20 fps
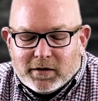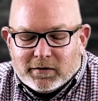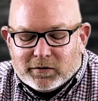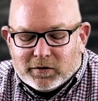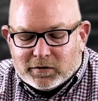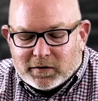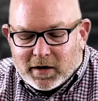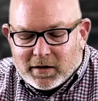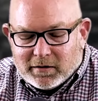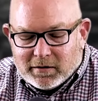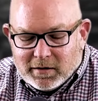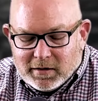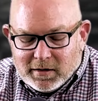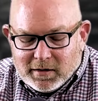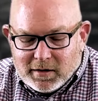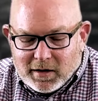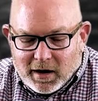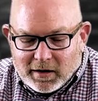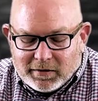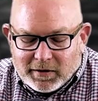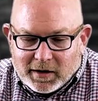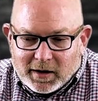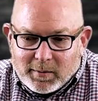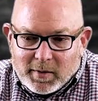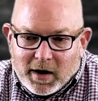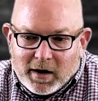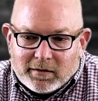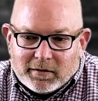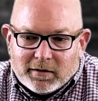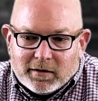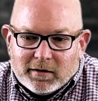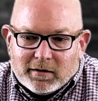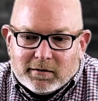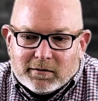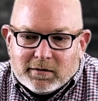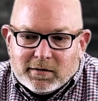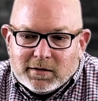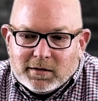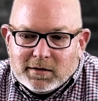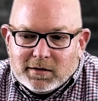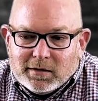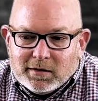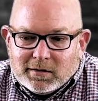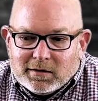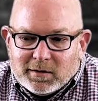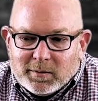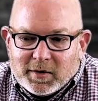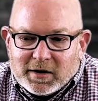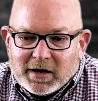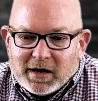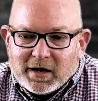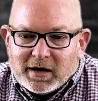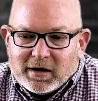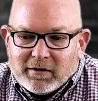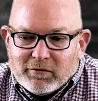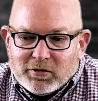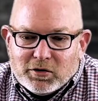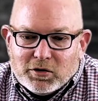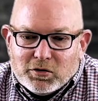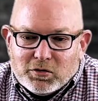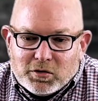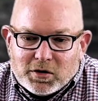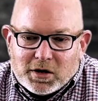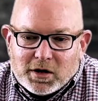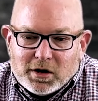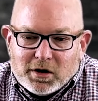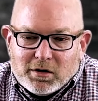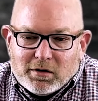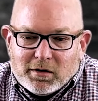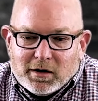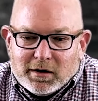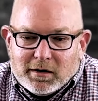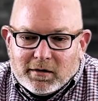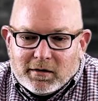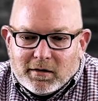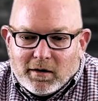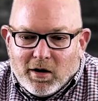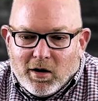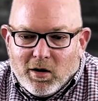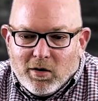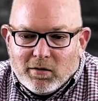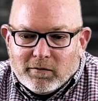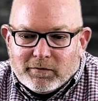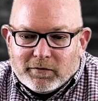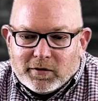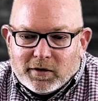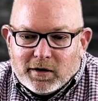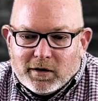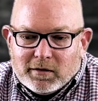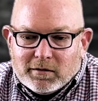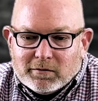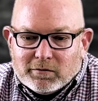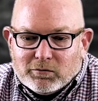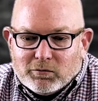And so as I think about the beginning of a new year and all of the